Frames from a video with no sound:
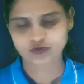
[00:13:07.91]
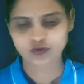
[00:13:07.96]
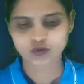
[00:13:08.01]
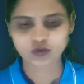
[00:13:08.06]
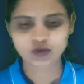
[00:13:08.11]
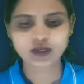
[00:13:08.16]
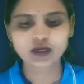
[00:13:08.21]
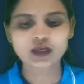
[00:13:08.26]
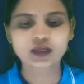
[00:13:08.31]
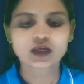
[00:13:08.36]

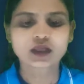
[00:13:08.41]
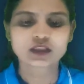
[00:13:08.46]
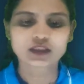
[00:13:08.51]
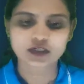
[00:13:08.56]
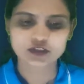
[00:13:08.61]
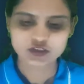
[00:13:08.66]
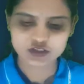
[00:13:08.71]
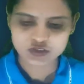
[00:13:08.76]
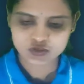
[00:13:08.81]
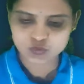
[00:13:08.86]
Okay,
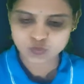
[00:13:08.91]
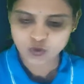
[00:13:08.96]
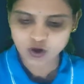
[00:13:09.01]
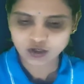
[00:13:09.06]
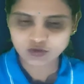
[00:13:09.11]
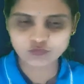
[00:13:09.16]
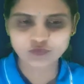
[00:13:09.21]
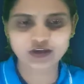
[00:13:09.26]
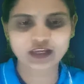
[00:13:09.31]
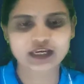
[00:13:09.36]
that is
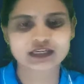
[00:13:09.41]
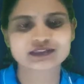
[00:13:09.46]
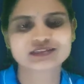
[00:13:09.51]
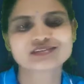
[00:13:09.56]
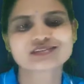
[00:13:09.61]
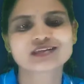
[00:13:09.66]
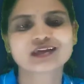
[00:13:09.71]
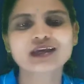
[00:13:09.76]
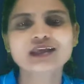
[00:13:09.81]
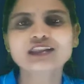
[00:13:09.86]
what we can
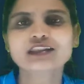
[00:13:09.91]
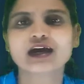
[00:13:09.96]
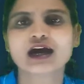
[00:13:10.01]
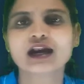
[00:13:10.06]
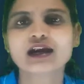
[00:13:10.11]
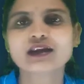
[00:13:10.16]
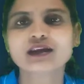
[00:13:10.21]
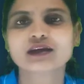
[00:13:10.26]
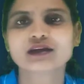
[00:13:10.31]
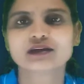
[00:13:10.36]
say,
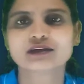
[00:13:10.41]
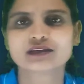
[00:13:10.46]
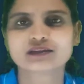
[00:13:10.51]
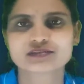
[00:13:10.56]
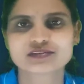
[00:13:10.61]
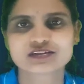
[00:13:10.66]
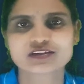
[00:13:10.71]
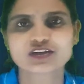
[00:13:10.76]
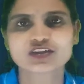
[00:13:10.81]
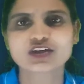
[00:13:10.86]
that the
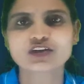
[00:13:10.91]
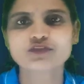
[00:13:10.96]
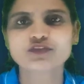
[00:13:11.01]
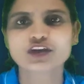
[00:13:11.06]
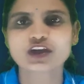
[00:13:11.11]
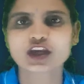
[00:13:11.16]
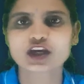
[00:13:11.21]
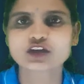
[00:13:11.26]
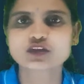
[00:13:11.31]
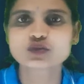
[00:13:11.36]

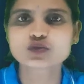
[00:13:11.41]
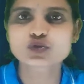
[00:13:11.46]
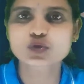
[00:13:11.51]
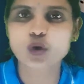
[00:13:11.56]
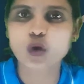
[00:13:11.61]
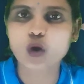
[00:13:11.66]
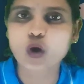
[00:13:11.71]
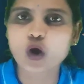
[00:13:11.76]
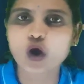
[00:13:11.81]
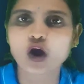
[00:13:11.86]
significance
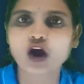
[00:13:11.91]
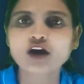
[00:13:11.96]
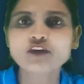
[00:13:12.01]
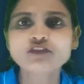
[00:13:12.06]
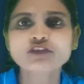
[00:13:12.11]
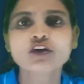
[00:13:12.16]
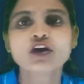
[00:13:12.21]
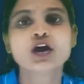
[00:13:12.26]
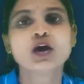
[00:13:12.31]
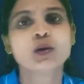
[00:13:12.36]

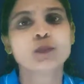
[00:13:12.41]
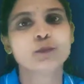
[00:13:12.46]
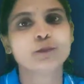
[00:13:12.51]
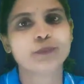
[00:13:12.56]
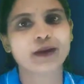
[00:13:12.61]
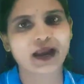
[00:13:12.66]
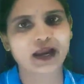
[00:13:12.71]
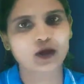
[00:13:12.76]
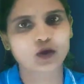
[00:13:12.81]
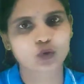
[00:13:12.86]
of
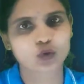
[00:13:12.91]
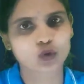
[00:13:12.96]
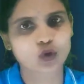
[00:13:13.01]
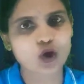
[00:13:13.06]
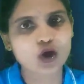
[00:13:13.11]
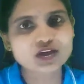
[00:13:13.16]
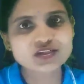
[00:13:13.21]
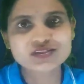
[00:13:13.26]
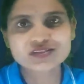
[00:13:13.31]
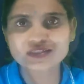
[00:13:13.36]
back
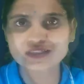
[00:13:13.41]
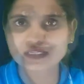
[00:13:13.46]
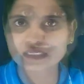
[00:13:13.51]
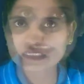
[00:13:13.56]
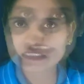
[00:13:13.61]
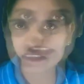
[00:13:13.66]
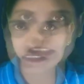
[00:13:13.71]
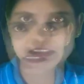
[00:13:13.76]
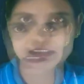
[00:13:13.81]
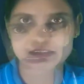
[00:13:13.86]
cross
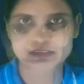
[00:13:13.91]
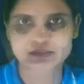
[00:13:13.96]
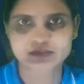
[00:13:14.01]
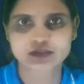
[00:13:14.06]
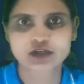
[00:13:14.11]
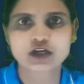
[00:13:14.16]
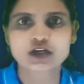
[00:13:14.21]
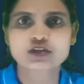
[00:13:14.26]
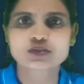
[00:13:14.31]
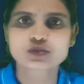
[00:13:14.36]
it
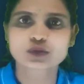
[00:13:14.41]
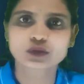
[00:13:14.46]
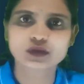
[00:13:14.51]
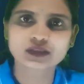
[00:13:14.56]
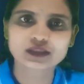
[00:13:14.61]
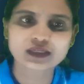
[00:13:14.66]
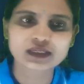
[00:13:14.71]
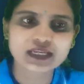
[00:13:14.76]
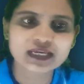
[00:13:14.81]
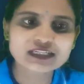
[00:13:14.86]
is. So
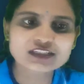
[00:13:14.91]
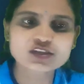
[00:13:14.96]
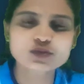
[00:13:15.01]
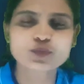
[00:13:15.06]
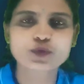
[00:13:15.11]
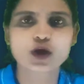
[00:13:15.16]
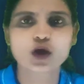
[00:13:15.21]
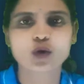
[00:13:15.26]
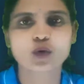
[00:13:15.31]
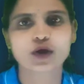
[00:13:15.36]
in the next
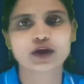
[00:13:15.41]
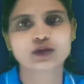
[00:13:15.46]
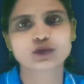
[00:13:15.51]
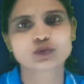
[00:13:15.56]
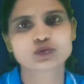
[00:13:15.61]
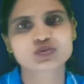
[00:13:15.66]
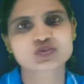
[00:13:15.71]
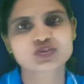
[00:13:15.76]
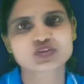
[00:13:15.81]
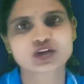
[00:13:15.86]
we are going
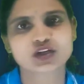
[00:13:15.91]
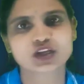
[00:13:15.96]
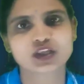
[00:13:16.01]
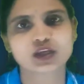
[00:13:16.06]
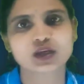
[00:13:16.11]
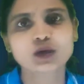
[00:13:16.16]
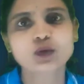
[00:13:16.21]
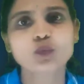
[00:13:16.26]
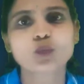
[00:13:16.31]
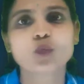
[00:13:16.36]
to
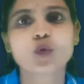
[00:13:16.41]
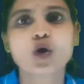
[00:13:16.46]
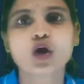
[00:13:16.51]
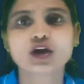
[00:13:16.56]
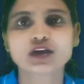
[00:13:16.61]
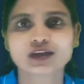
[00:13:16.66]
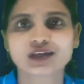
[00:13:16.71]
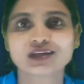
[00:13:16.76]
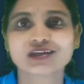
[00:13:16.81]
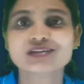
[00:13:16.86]
study
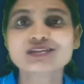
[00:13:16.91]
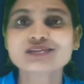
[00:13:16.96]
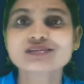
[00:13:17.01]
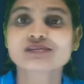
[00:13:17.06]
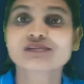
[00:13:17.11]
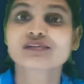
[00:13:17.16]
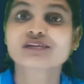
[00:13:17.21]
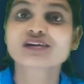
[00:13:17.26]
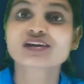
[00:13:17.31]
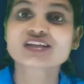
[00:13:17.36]
what
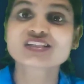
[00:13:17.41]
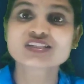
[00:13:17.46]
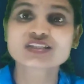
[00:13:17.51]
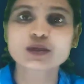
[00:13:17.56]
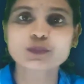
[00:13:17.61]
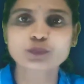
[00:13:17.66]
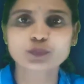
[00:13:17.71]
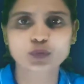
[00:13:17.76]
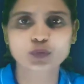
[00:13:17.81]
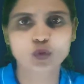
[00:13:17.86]
is
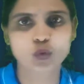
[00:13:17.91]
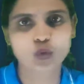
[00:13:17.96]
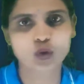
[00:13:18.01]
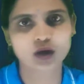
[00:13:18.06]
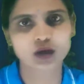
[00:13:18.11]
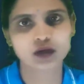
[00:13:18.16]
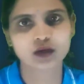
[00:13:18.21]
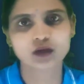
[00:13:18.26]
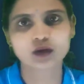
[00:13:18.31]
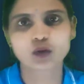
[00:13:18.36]

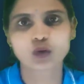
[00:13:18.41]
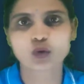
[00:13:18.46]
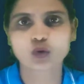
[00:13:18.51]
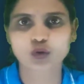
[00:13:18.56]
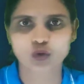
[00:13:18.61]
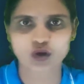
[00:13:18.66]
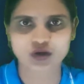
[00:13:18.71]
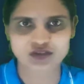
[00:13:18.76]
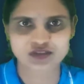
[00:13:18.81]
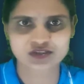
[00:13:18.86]
reciprocal
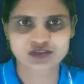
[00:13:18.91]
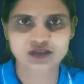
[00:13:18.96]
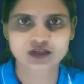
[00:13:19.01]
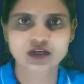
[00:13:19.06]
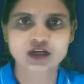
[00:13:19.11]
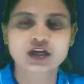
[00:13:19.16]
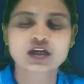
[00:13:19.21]
cross.